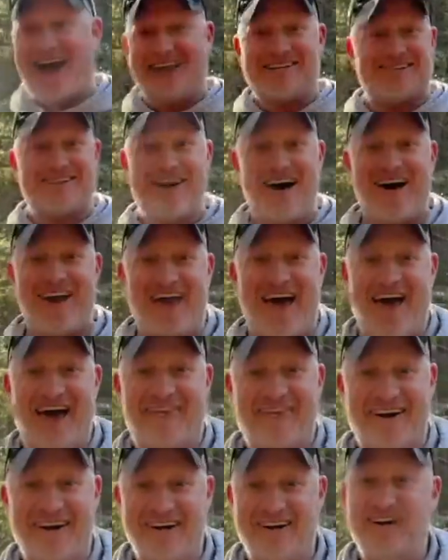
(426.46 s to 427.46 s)
saw that
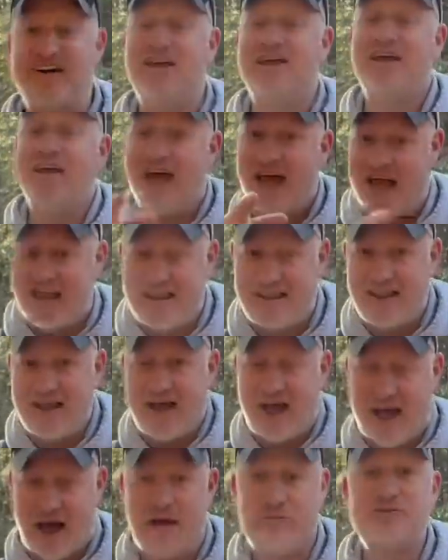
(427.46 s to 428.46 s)
one. And
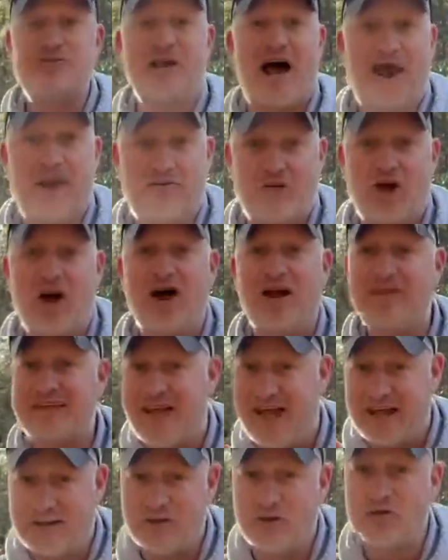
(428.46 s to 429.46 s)
I was out of
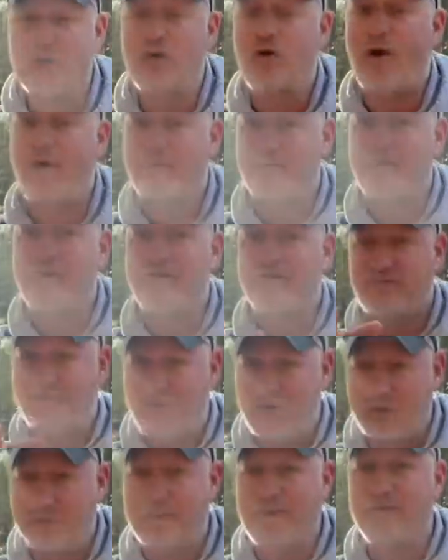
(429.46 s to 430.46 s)
contact, or whoever he was
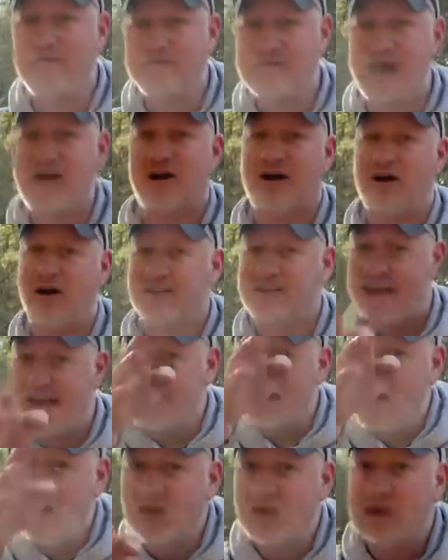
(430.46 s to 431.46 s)
filming was out of contact
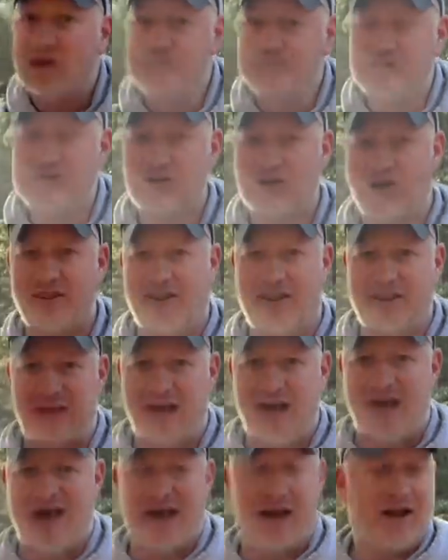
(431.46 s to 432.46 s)
because he saw that
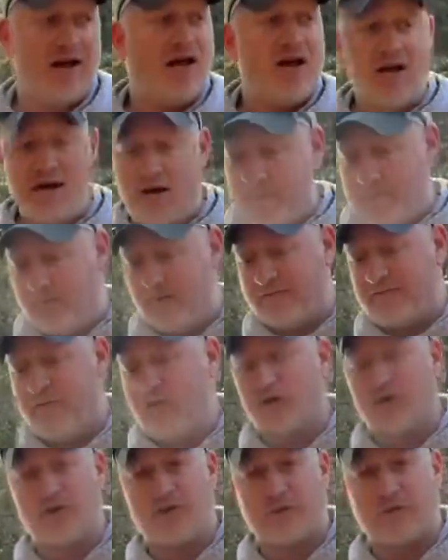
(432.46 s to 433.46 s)
line. But if you
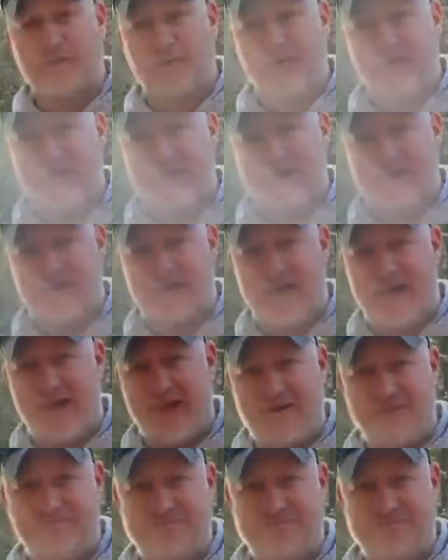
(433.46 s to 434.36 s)
were completely tight,